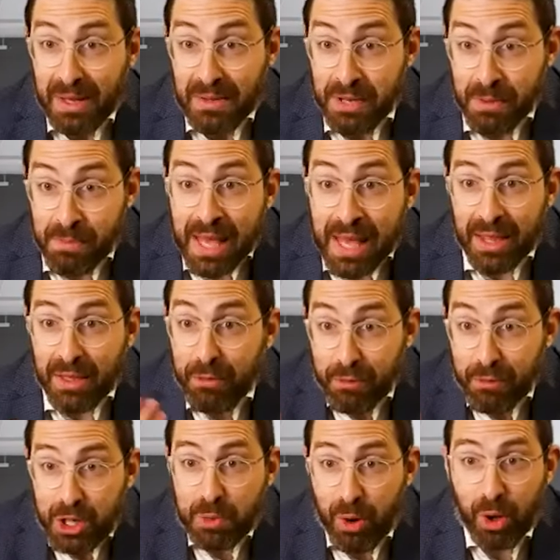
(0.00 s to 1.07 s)
to me, the
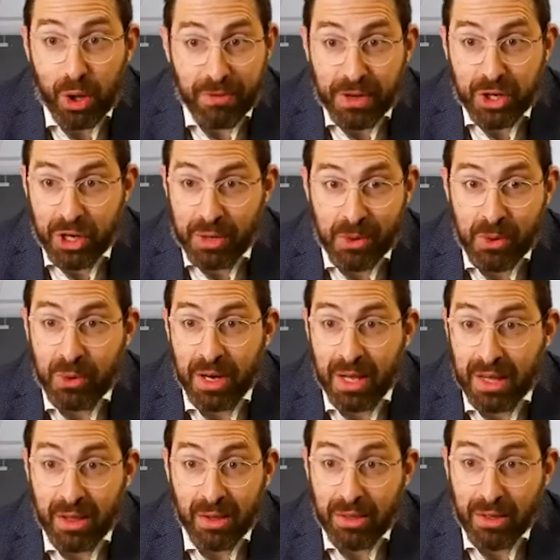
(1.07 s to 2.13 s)
fishbowl of each
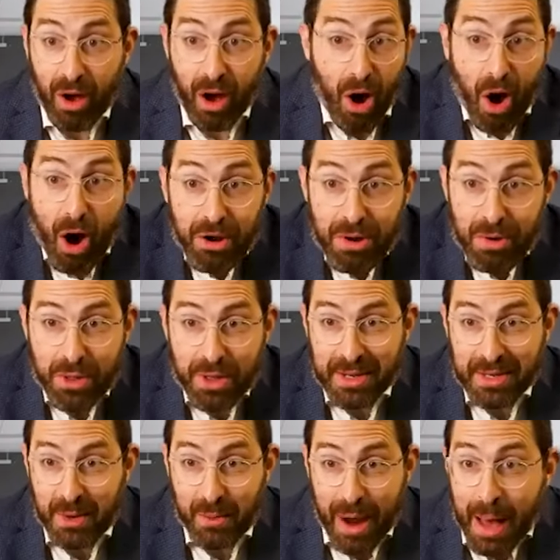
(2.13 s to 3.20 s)
community, the, the harder
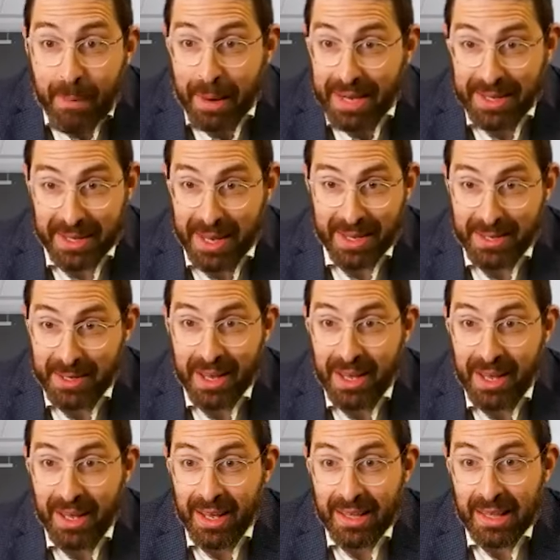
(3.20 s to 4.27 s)
thing is the rabbi's kids. Mm-hmm.